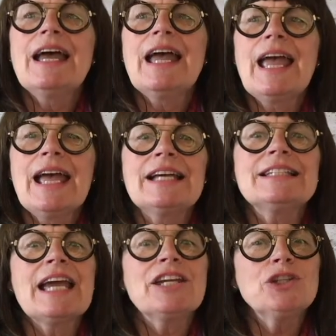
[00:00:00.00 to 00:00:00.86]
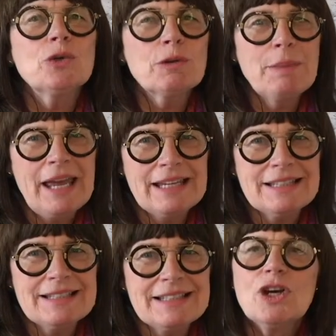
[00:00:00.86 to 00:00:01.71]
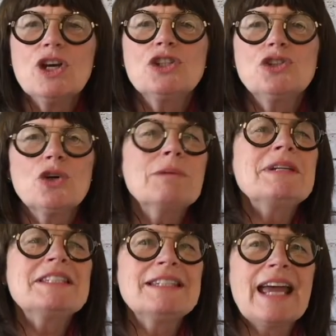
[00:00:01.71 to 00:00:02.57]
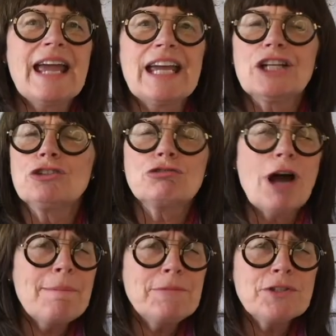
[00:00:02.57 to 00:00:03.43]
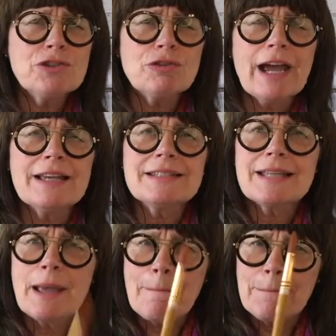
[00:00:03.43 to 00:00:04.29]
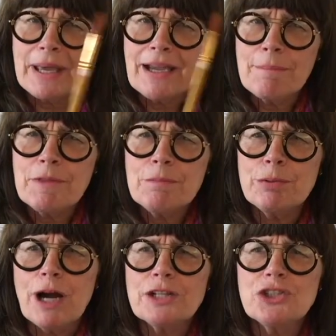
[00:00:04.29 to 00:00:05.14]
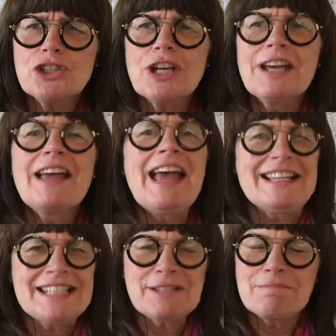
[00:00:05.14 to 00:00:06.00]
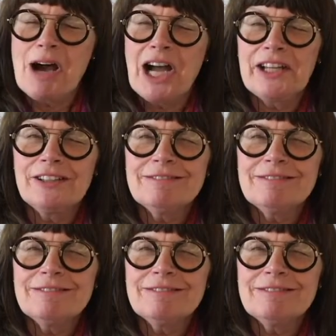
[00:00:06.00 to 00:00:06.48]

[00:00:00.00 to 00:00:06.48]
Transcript: and at your pace. Join me today. Drop the stress, pick up the brush, smile.